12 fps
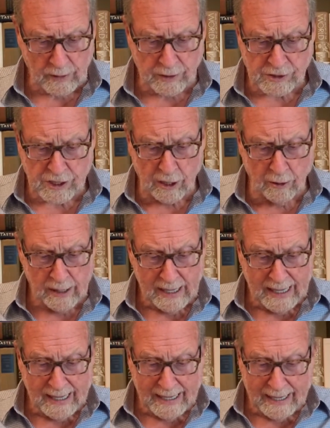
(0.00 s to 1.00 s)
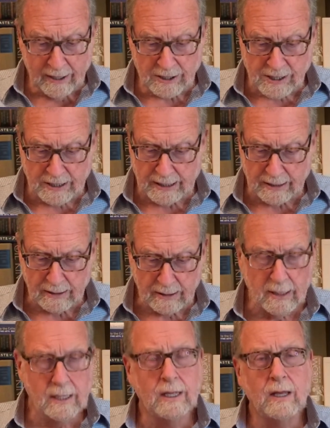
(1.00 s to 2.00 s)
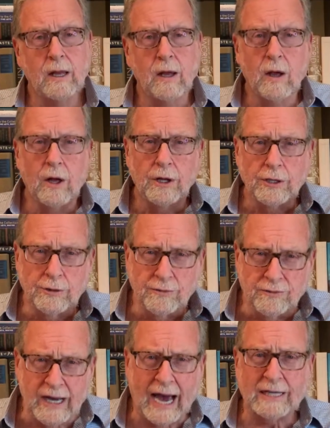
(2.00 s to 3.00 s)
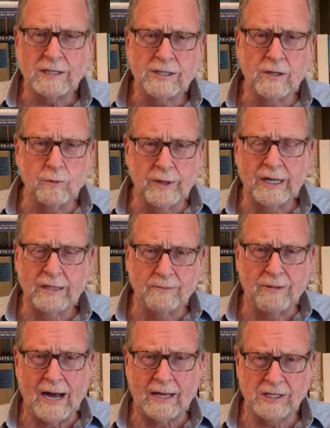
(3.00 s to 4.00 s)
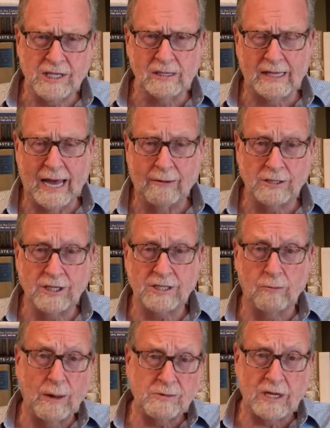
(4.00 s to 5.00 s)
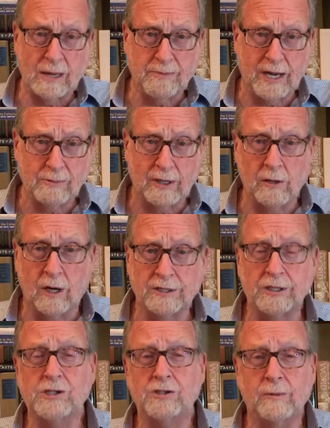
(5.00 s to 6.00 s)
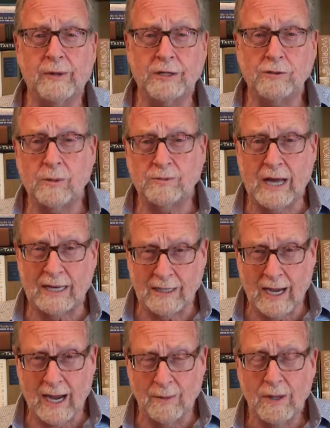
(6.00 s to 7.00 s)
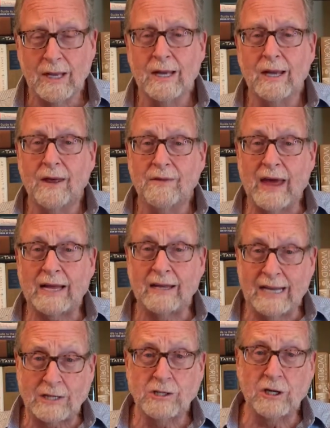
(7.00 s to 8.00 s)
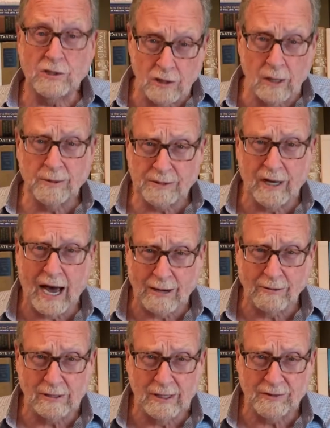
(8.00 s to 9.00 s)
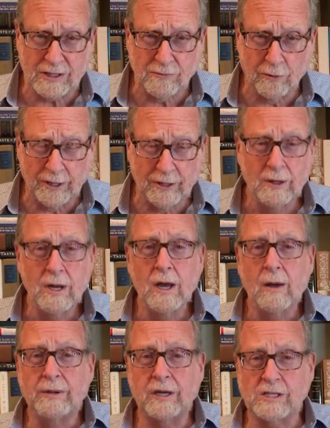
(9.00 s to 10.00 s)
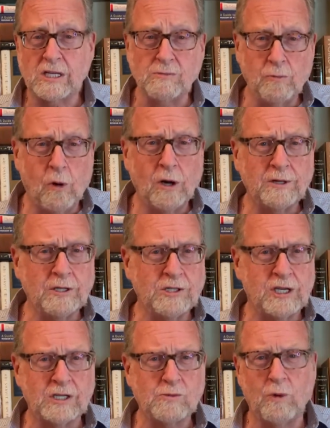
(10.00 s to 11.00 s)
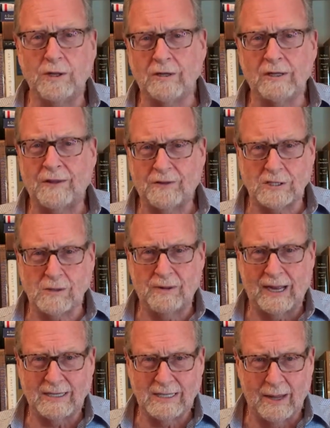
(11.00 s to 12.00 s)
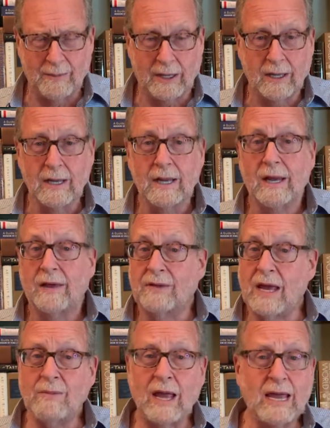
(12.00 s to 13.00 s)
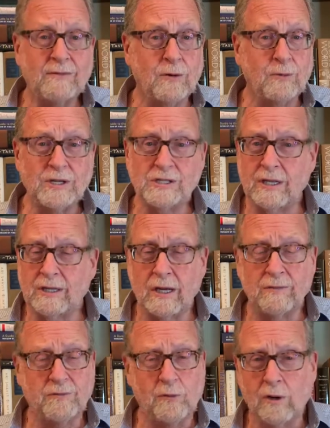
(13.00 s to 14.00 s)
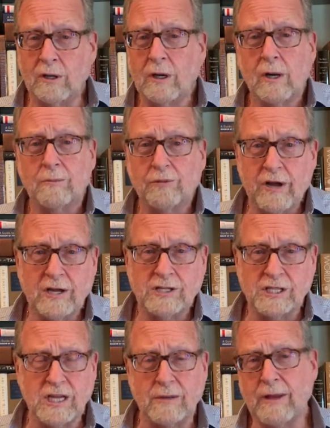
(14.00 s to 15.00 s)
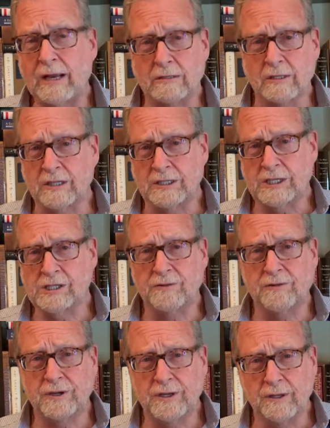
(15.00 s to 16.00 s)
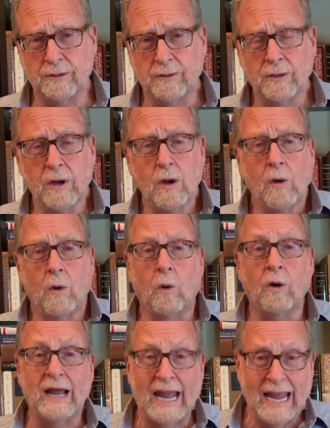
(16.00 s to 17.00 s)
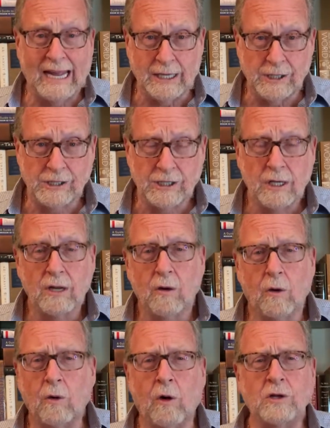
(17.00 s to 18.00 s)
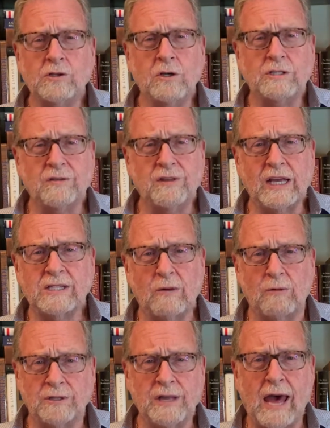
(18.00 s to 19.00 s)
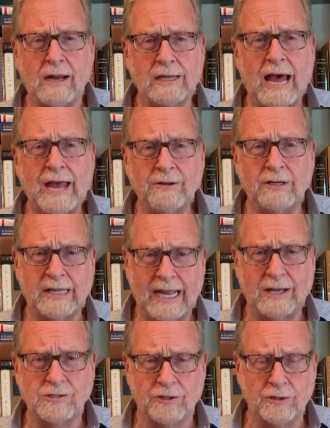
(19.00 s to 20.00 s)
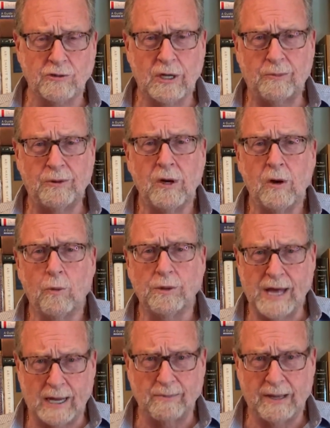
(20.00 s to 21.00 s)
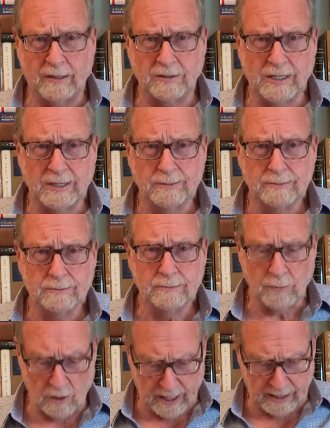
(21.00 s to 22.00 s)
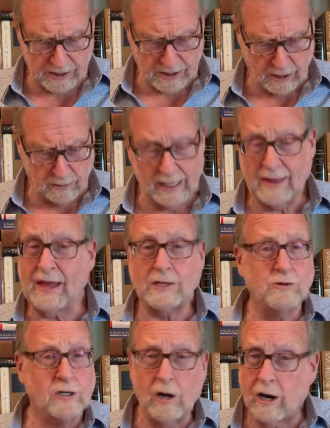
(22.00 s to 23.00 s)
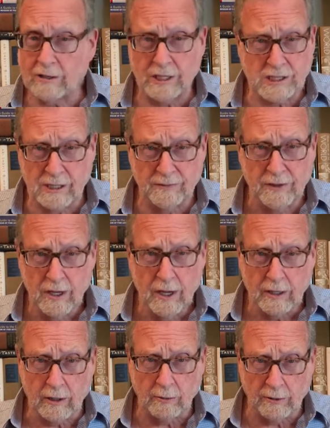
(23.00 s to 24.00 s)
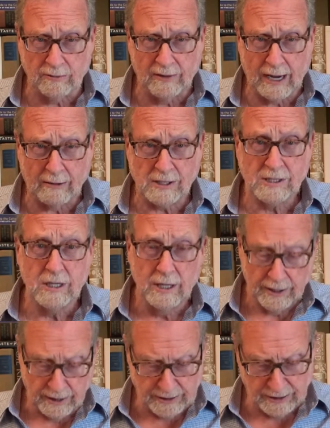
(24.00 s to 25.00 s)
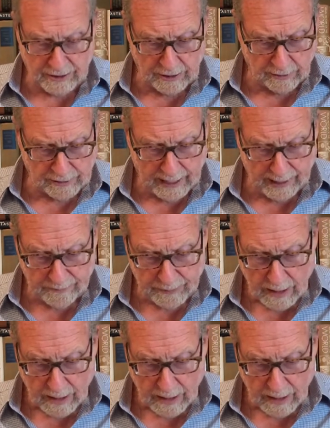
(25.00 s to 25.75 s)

So here's the deal. You've got to read the policy language. There's a website, by the way, called insuremytrip.com that can actually interpret the hieroglyphics for you, because it's more than just whether or not there's a pandemic. They may have a reason in there for pre-existing medical condition for you, or age, or all sorts of things that will not allow you to cancel the trip without a penalty. All right? So, and that's regardless of coronavirus. You need to know that.